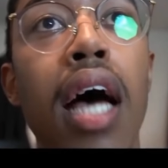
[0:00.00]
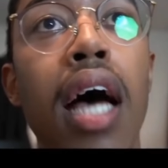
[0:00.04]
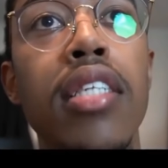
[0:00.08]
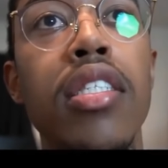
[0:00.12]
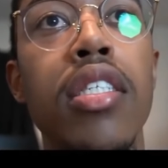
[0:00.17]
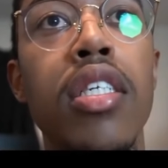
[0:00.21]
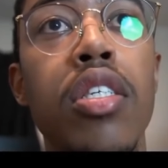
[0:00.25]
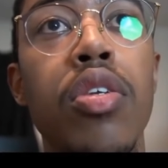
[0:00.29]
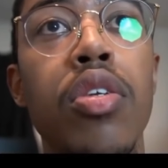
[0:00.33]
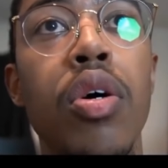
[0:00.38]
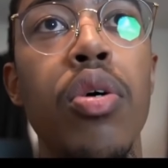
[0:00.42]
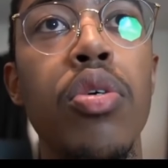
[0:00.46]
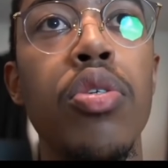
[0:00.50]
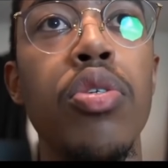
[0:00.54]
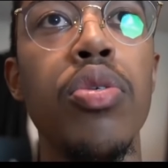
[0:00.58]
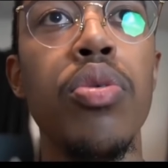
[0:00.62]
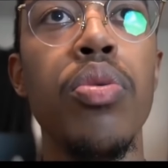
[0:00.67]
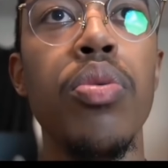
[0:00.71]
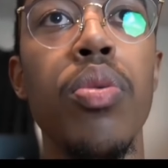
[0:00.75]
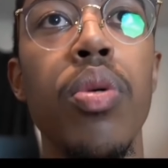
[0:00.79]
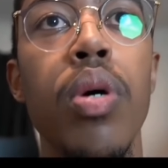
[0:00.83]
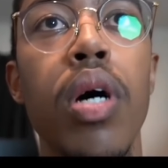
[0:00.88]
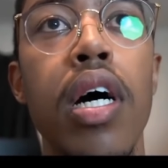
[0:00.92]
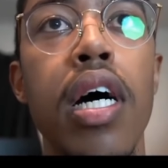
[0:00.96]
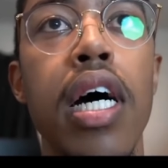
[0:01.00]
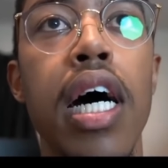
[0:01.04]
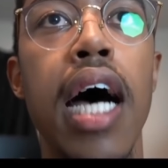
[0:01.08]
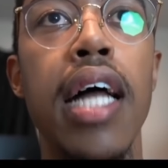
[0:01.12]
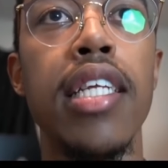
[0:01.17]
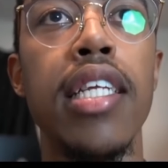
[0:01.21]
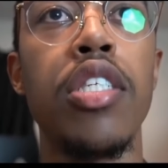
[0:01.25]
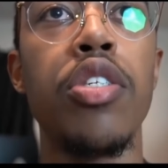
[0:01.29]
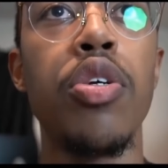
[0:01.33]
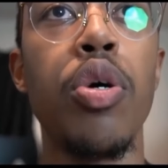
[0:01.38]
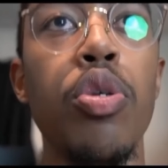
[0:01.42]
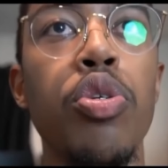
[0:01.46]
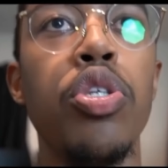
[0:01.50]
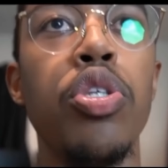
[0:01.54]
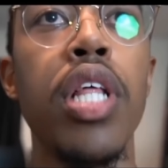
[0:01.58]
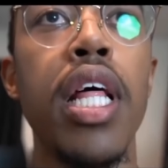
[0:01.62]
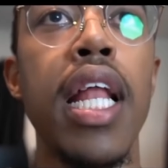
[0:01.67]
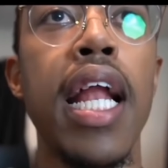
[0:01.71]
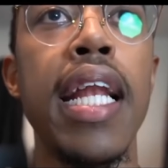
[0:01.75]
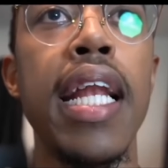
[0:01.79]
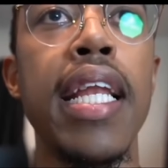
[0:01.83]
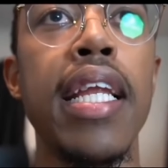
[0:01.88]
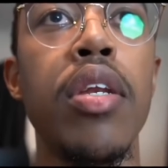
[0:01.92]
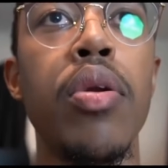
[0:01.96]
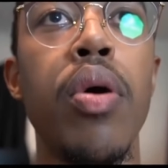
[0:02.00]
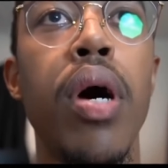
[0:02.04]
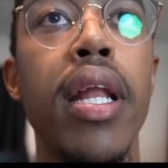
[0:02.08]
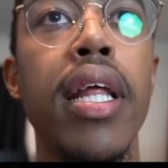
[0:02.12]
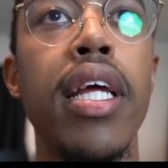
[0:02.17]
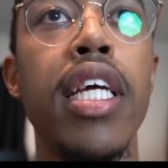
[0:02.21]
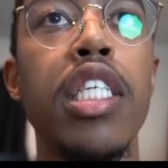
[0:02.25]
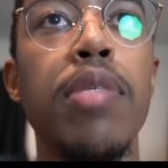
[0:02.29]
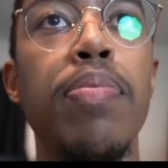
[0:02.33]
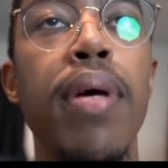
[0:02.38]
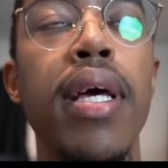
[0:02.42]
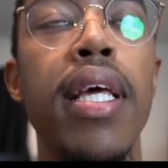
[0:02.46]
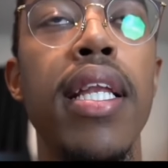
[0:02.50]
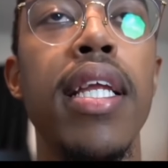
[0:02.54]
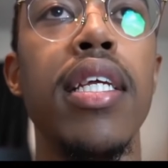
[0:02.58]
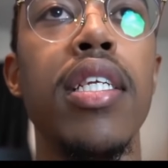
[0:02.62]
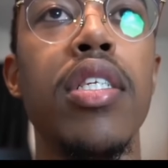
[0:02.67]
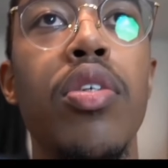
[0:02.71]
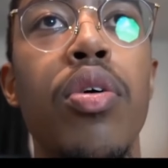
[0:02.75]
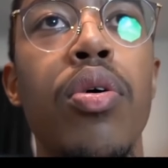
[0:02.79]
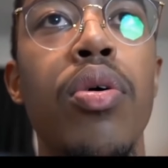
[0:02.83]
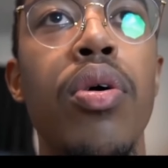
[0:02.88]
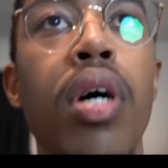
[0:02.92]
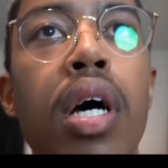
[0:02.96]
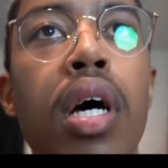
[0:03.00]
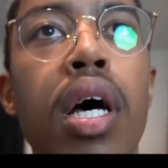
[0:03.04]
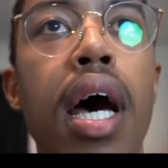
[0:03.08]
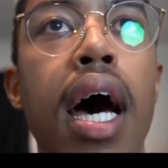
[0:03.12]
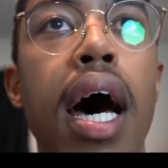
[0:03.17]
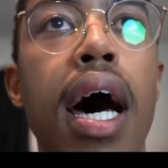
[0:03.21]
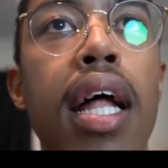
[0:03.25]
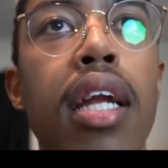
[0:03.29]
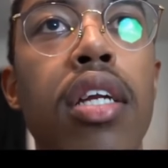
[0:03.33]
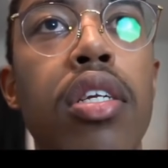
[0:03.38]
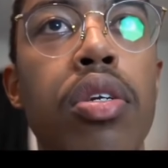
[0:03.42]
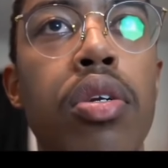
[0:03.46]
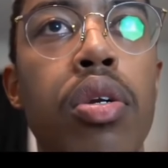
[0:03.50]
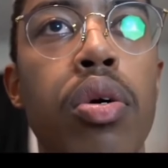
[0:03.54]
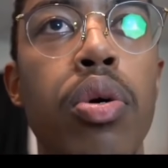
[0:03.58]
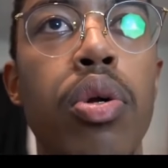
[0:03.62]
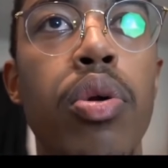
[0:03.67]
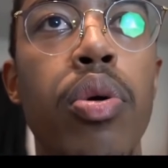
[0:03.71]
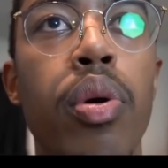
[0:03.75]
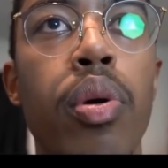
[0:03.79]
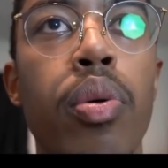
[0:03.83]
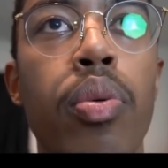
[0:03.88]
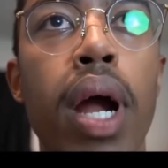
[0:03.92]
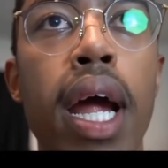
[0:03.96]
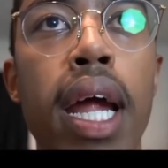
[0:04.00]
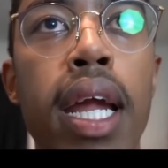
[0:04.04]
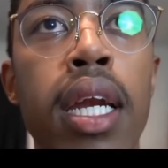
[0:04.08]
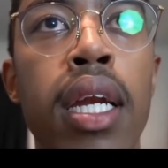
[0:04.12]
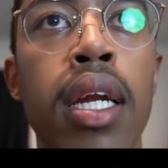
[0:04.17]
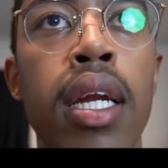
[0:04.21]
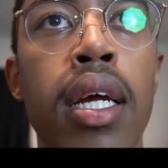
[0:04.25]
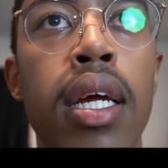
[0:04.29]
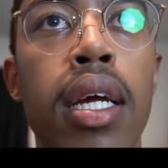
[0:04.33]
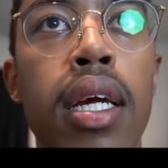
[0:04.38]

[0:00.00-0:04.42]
I just told you that I didn't know how to explain it. So how did you know you were right?